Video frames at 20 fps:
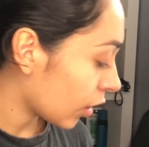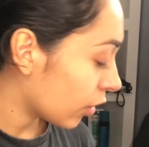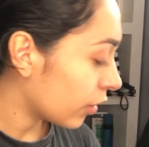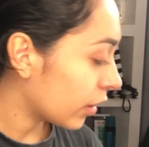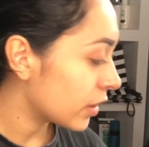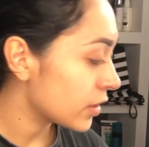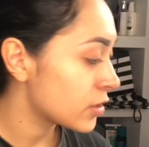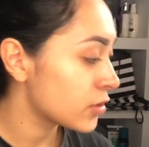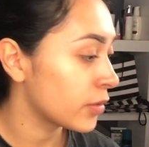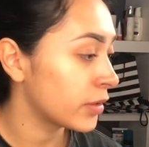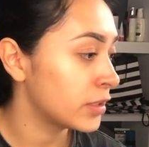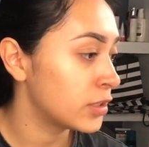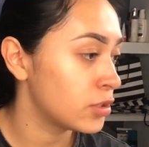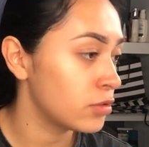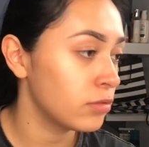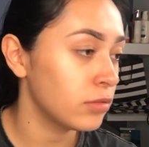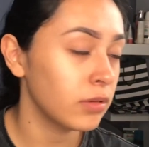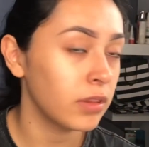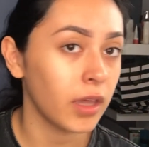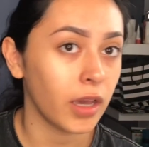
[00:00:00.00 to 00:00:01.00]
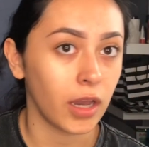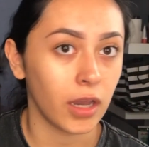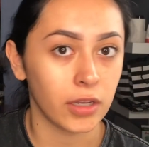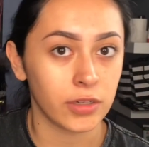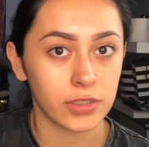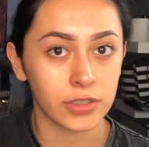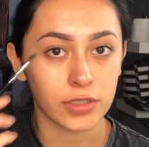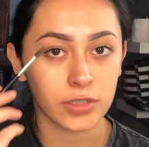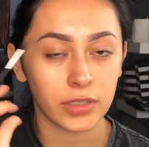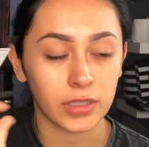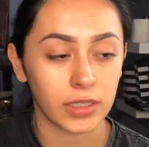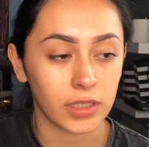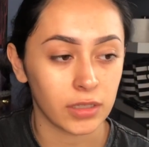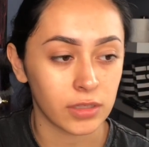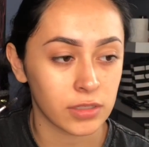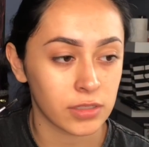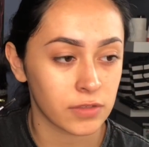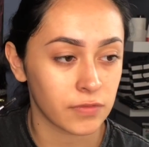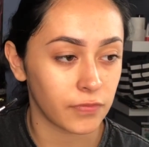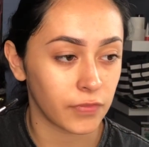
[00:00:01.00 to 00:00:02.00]
Okay, so I do the
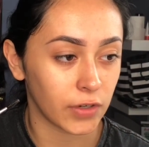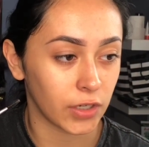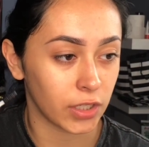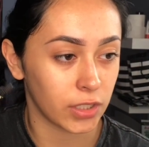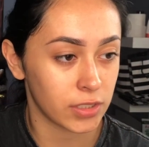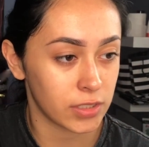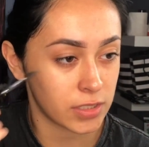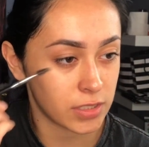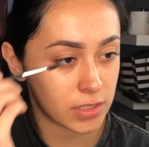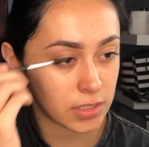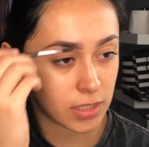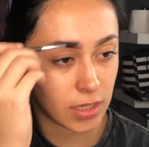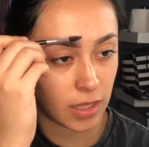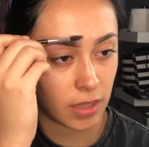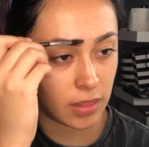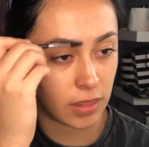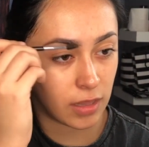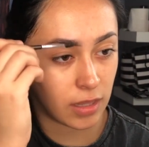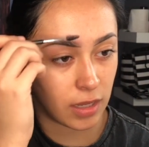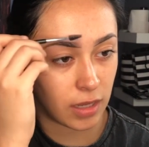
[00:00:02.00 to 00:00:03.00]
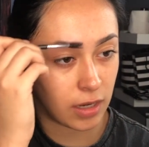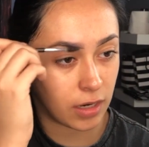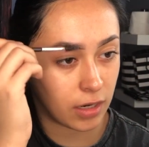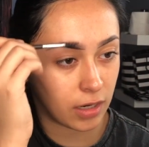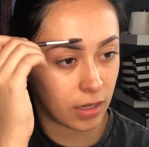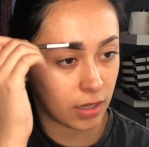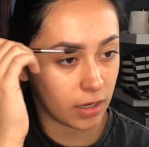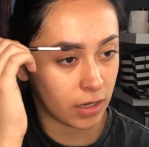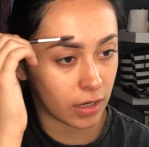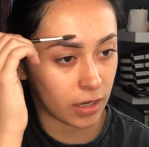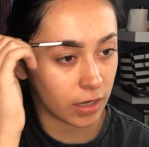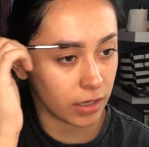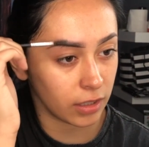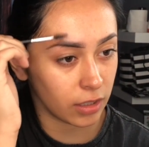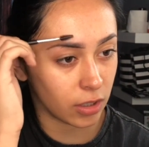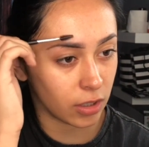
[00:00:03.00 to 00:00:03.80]
underneaths first, and then I